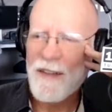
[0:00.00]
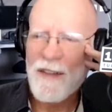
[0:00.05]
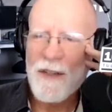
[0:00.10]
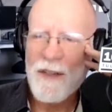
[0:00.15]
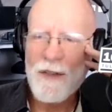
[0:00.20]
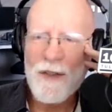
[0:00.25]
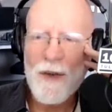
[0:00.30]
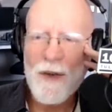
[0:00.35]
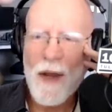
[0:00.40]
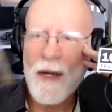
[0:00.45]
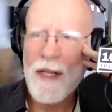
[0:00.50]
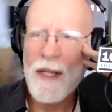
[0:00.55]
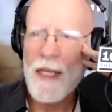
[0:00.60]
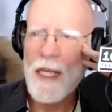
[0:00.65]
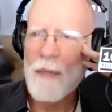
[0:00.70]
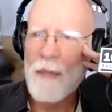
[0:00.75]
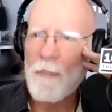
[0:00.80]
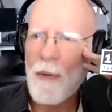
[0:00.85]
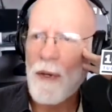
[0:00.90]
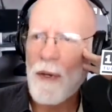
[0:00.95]
to try to
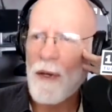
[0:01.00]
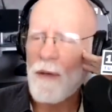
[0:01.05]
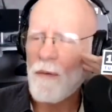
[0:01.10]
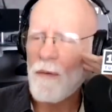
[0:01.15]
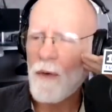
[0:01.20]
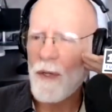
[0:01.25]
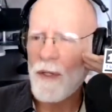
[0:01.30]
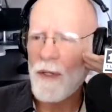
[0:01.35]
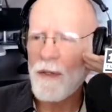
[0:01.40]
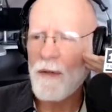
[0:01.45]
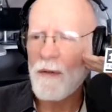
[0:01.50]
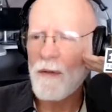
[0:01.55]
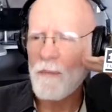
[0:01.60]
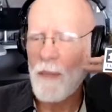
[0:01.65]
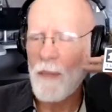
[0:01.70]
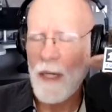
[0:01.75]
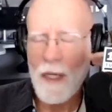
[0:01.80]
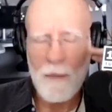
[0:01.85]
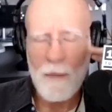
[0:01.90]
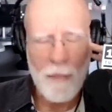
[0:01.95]
keep what
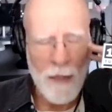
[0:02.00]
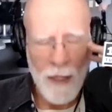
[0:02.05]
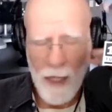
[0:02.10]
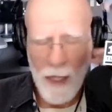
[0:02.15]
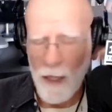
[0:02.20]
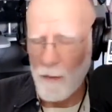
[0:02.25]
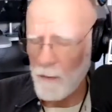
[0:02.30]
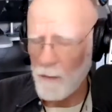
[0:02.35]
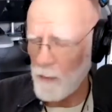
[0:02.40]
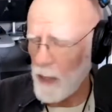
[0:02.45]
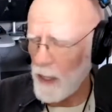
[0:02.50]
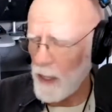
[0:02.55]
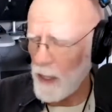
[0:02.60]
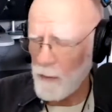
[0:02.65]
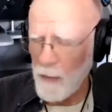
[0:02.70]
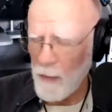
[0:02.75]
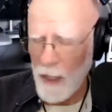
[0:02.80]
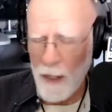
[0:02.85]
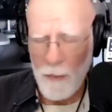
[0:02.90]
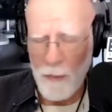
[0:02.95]
many
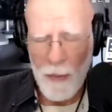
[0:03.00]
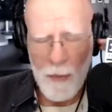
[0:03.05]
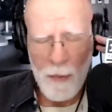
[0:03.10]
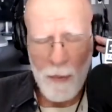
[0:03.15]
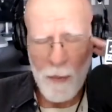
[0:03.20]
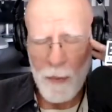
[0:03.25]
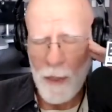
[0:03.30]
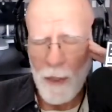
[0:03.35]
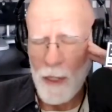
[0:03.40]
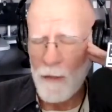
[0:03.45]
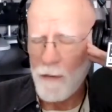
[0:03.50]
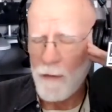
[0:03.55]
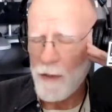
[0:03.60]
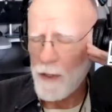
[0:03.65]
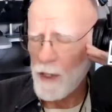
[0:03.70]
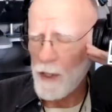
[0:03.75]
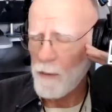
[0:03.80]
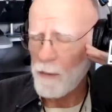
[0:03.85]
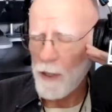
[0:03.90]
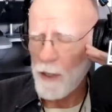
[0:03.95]
people believe is
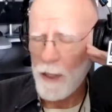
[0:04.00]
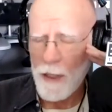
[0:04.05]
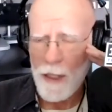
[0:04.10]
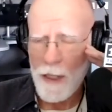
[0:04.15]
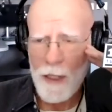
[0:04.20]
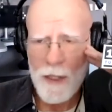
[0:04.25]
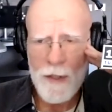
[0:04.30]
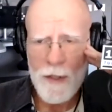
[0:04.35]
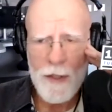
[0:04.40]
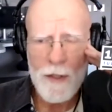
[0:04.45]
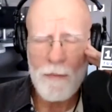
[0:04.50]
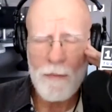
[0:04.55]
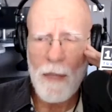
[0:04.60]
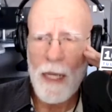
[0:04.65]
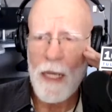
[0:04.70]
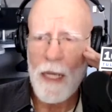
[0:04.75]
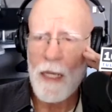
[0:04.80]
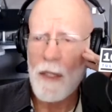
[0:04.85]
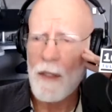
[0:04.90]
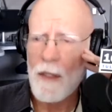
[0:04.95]
a completely innocent
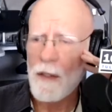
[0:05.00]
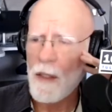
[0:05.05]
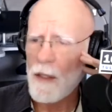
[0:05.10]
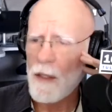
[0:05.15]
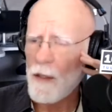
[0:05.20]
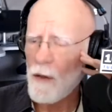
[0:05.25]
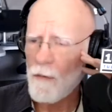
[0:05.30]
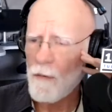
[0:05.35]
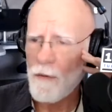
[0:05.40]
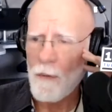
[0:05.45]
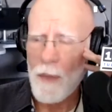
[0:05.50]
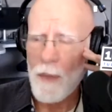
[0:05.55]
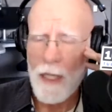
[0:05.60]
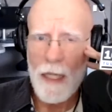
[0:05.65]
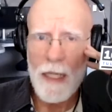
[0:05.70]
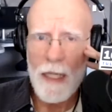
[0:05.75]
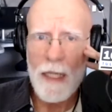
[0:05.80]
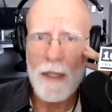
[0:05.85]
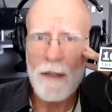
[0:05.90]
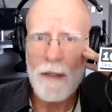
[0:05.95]
man, from
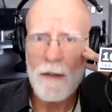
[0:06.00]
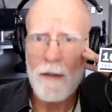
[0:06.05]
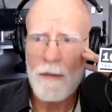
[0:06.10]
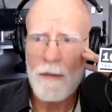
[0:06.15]
getting